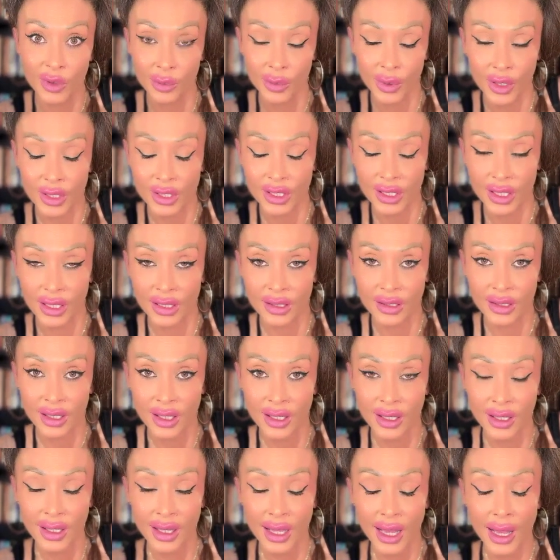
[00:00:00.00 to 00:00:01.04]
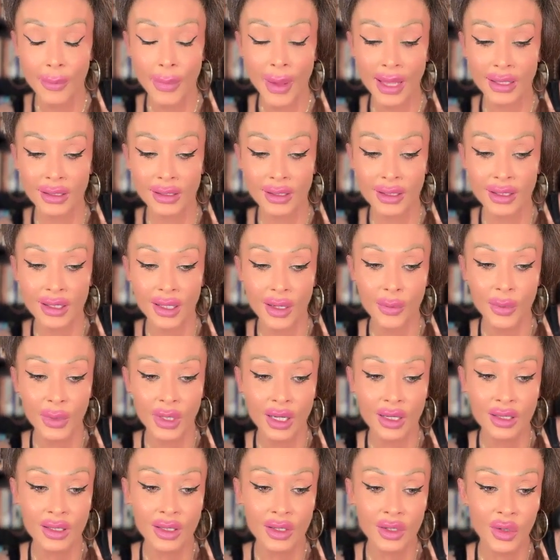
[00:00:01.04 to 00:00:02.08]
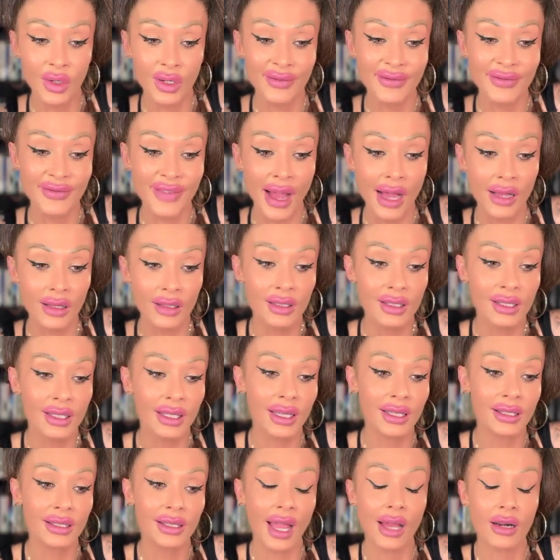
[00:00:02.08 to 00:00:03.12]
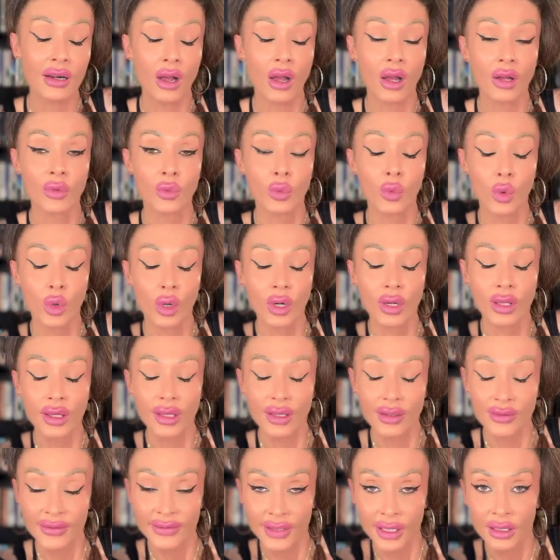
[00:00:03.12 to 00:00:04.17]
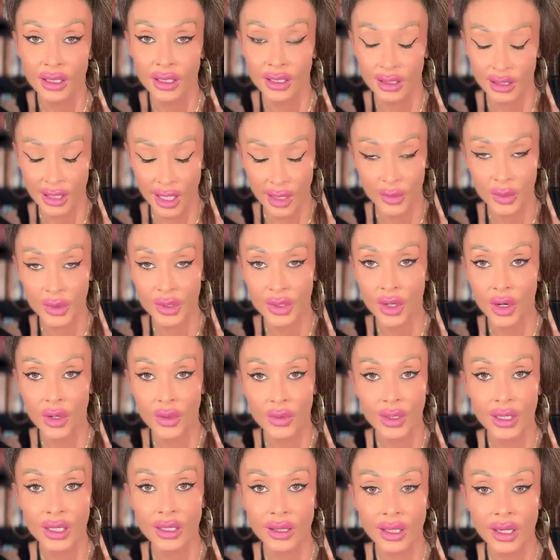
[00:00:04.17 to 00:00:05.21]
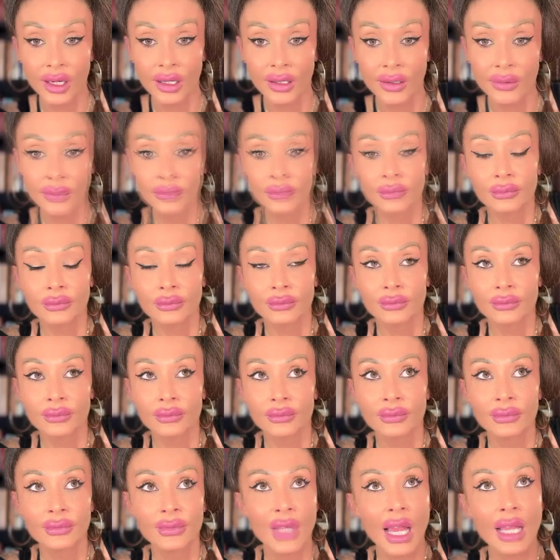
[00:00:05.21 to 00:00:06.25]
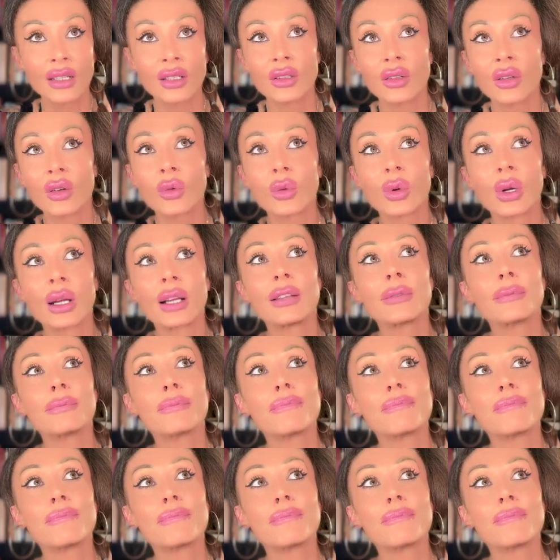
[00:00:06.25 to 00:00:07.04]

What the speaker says: person abandons them, because it's going to validate that unworthy feeling that was already there. And you know what?